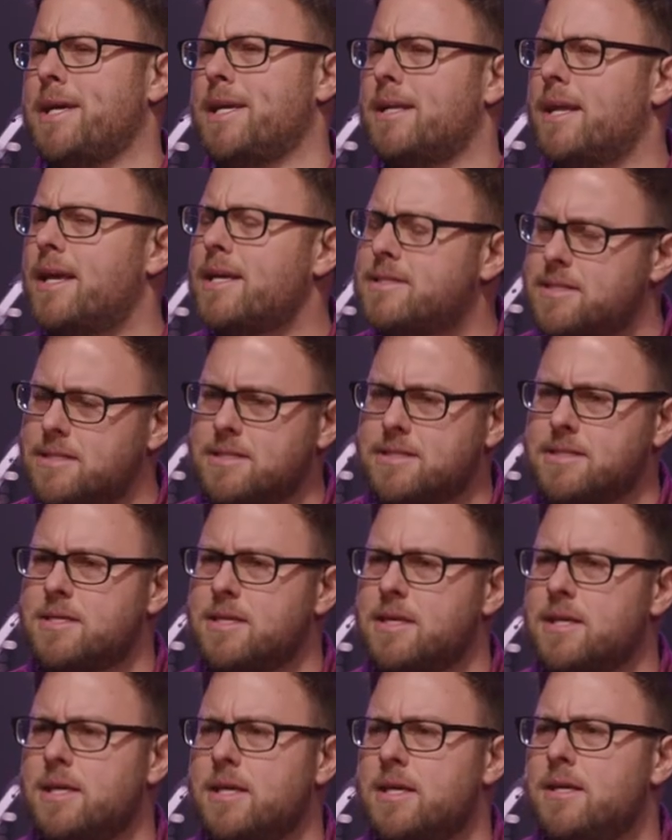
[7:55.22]
lessons
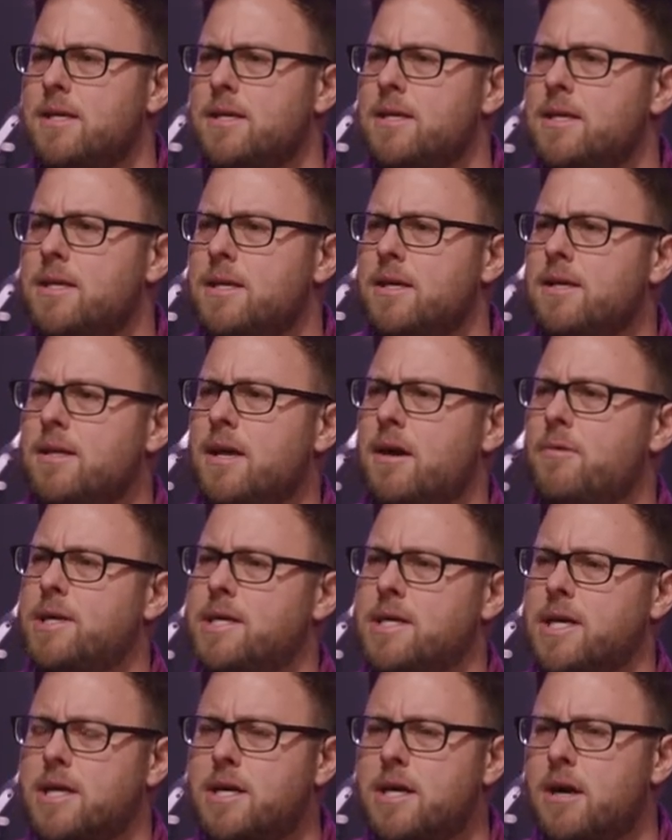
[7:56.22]
that we
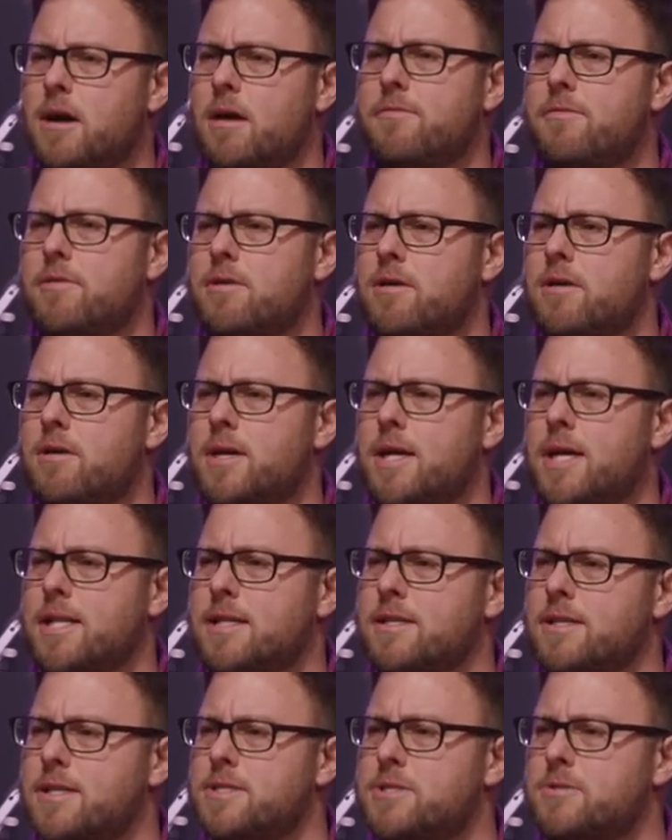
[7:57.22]
could cover
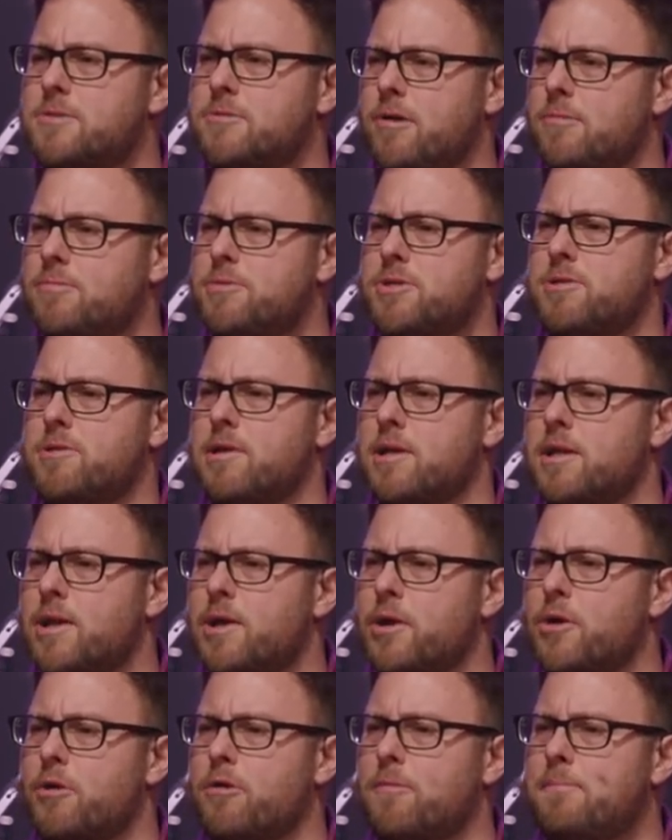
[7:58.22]
in this scripture
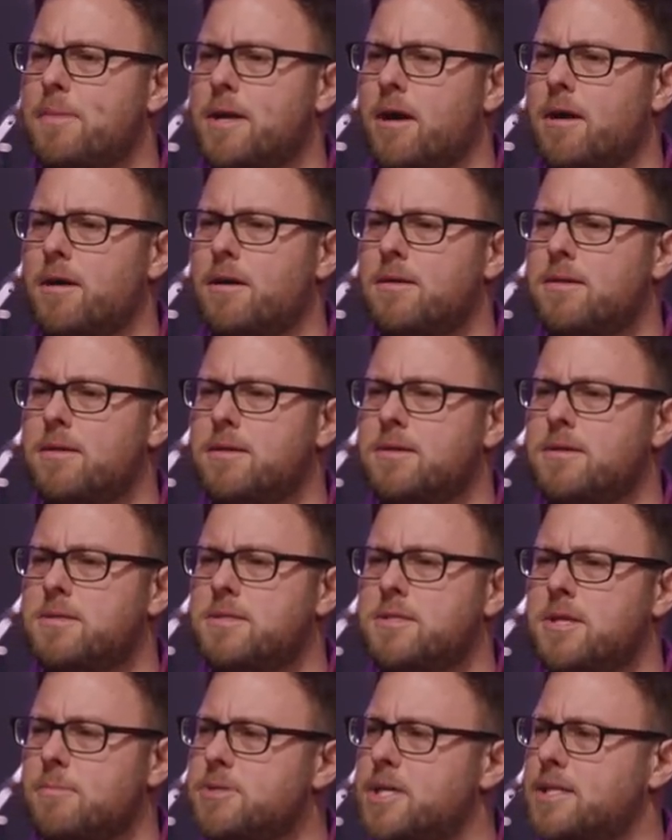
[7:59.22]
alone, but our
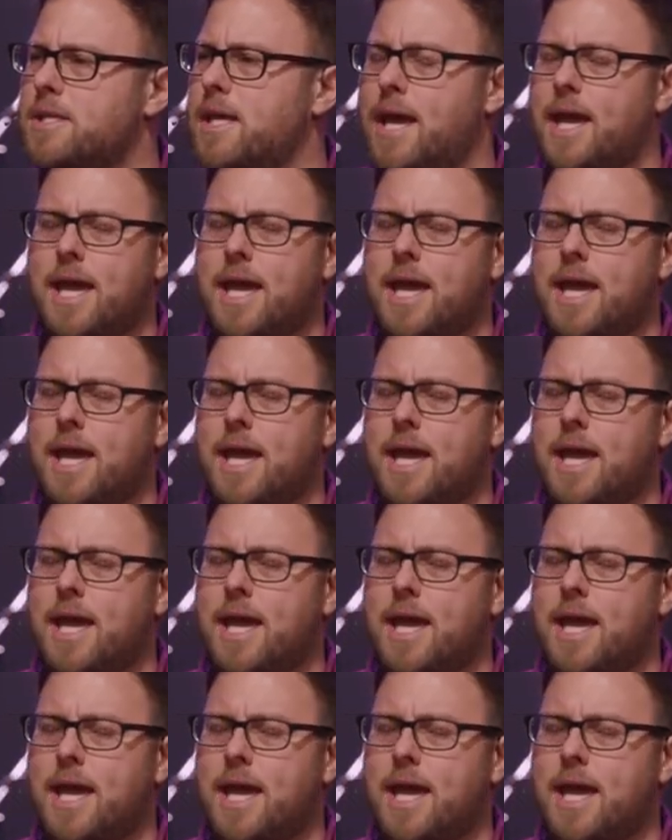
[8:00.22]
subject at